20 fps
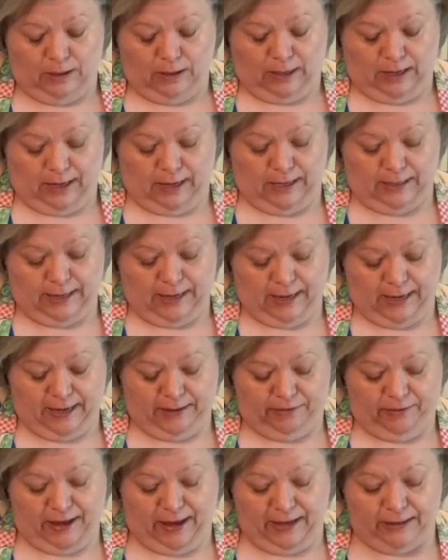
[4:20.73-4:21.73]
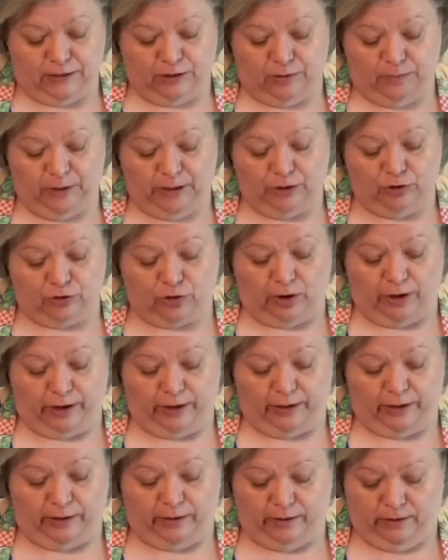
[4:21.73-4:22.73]
and add that to my
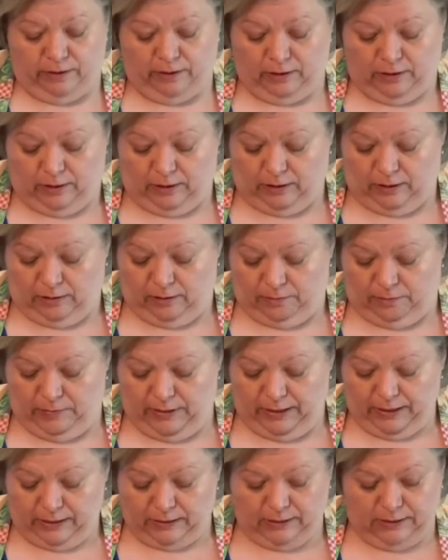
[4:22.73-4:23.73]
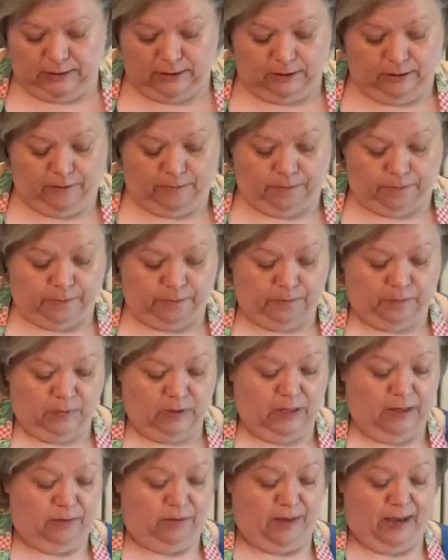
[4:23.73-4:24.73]
dry mix.
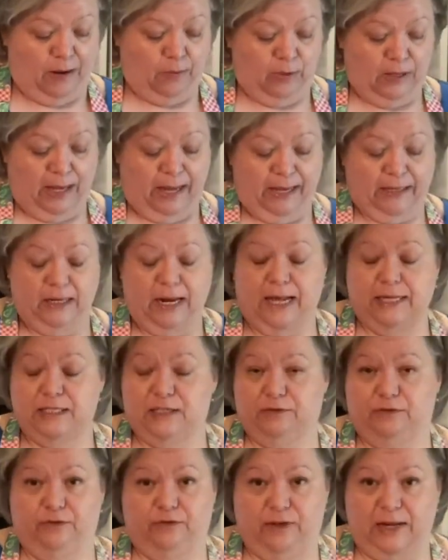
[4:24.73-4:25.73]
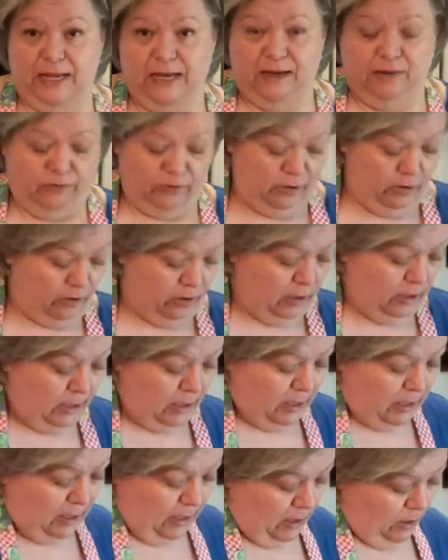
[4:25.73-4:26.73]
That will add lots of flavor.
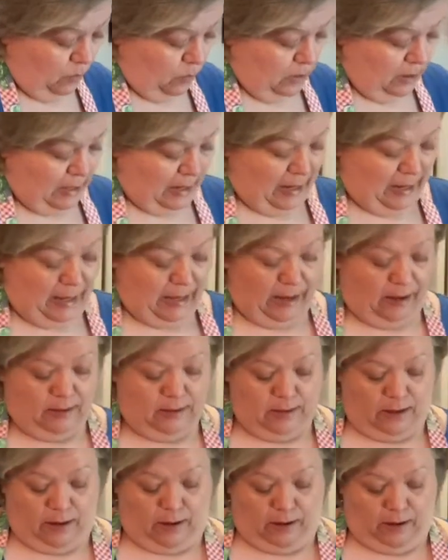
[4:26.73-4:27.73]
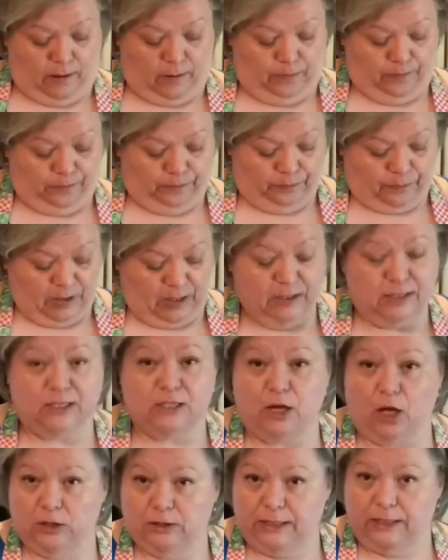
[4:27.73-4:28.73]
It will add a
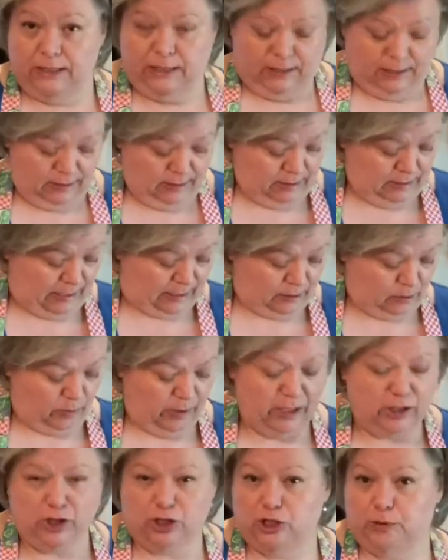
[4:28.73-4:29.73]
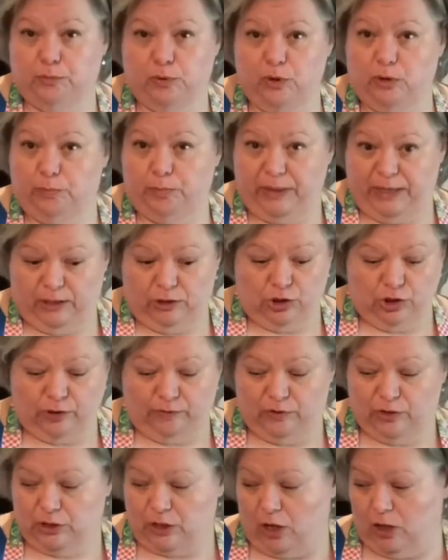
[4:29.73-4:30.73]
saltiness. That's why I just put a pinch of
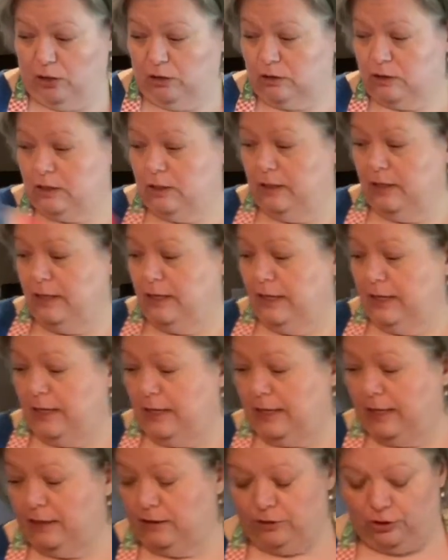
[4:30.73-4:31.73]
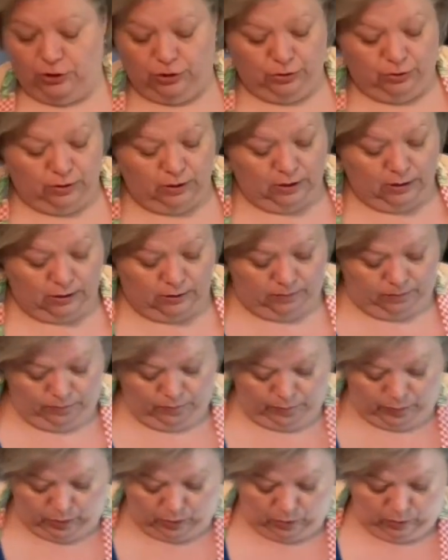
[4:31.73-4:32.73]
salt into the
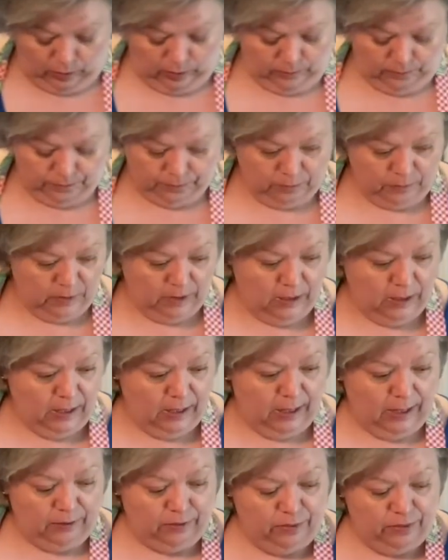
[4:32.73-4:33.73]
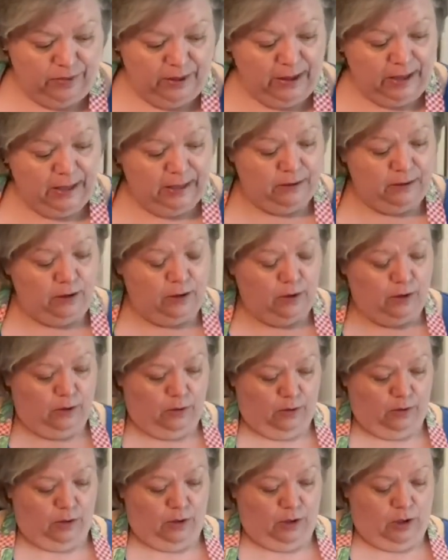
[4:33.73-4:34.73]
bowl. And then
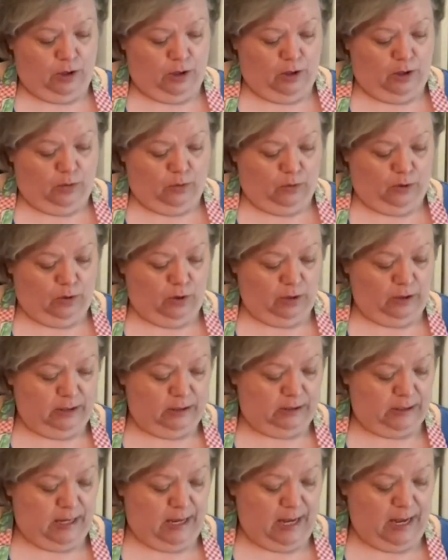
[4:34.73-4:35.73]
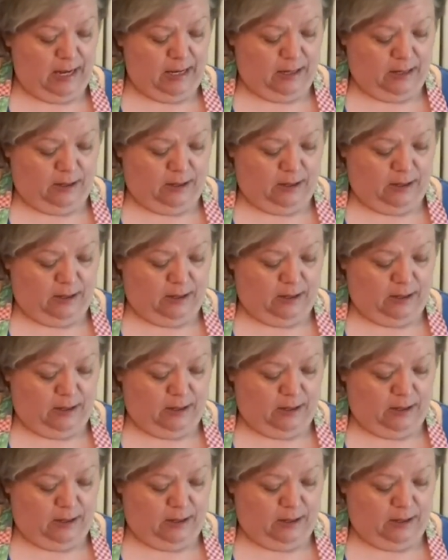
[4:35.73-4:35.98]
we're going to take